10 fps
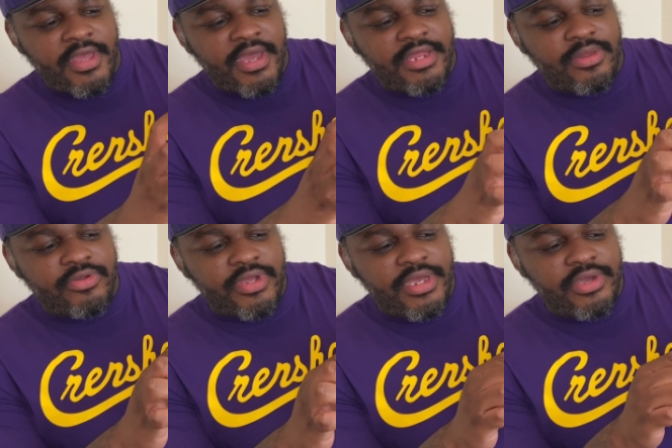and then on
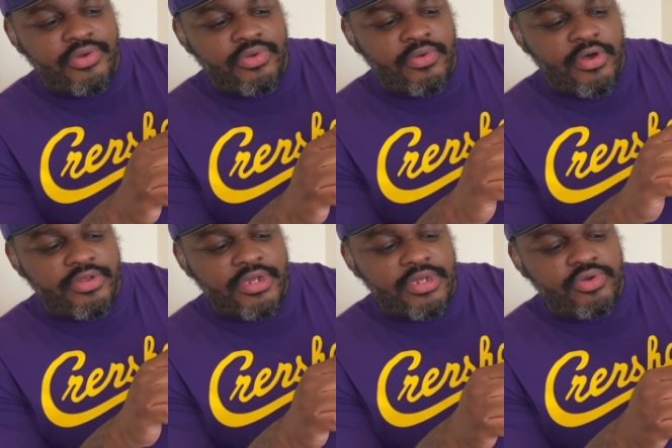the heel, on
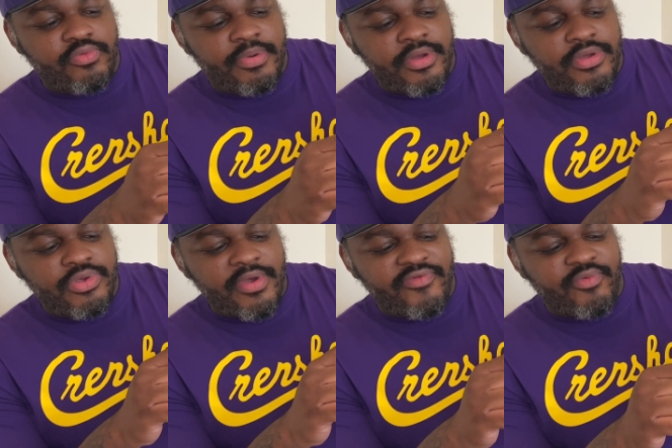the loop,
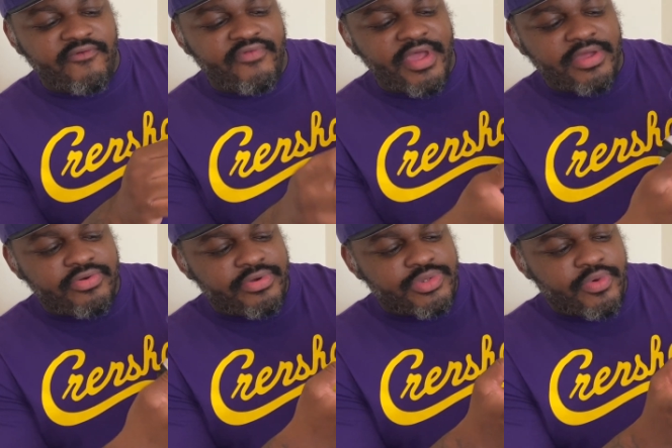you have the
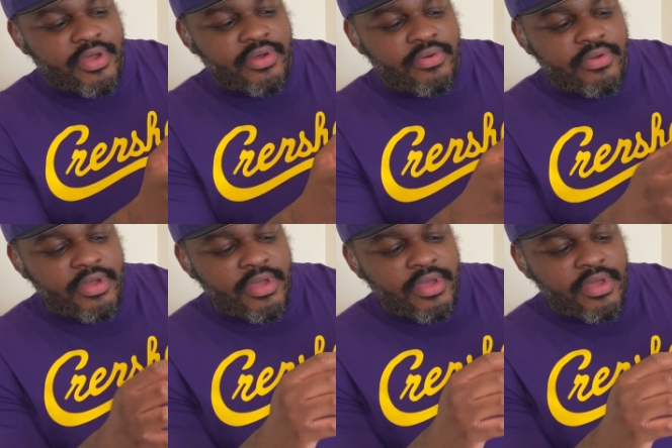reflector as well.